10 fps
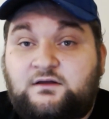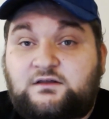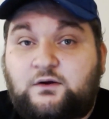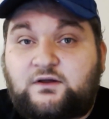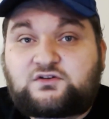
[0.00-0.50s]

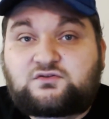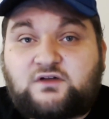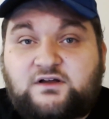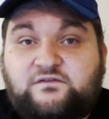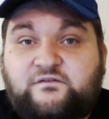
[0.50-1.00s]
And you
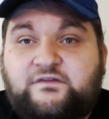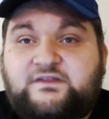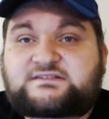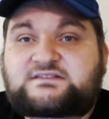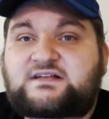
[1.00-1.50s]
look for
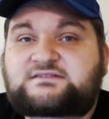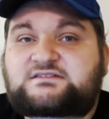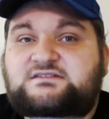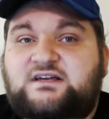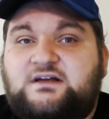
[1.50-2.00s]
these things,
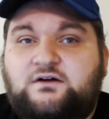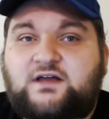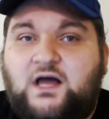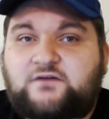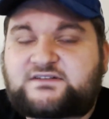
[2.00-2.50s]
it's like, okay,
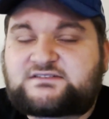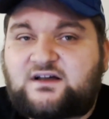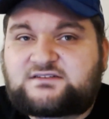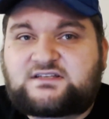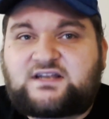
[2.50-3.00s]
I've
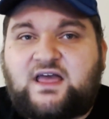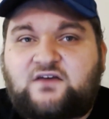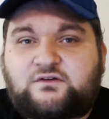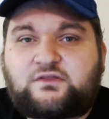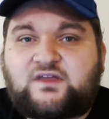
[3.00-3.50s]
exhausted
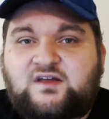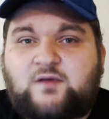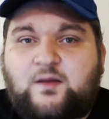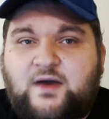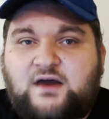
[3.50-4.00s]
everything in
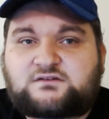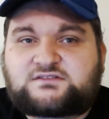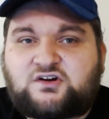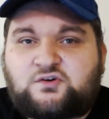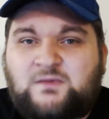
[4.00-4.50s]
my battle
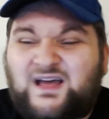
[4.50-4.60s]
tome.